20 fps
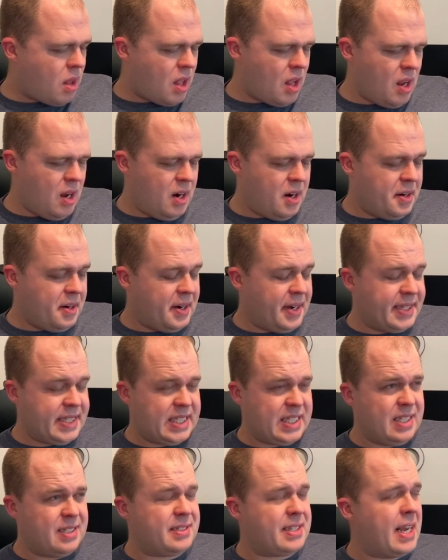Oh, I
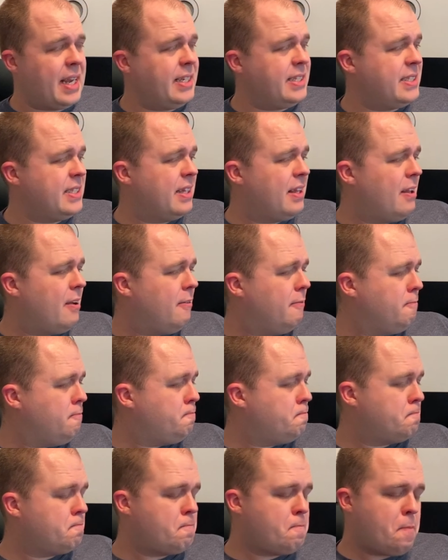still taste it though.
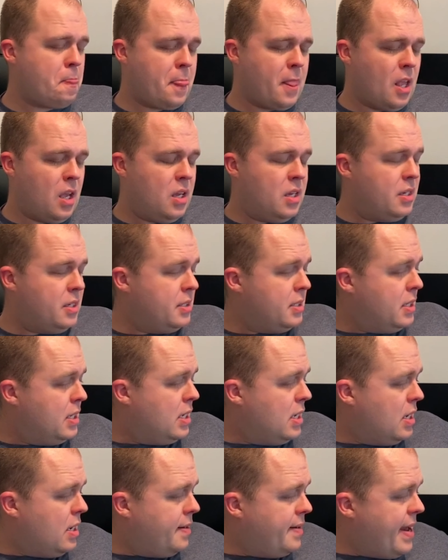
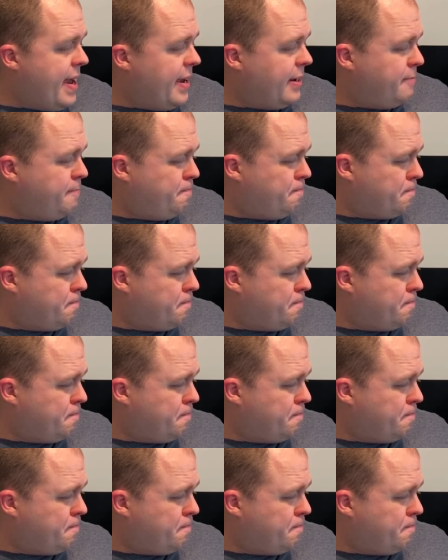All right,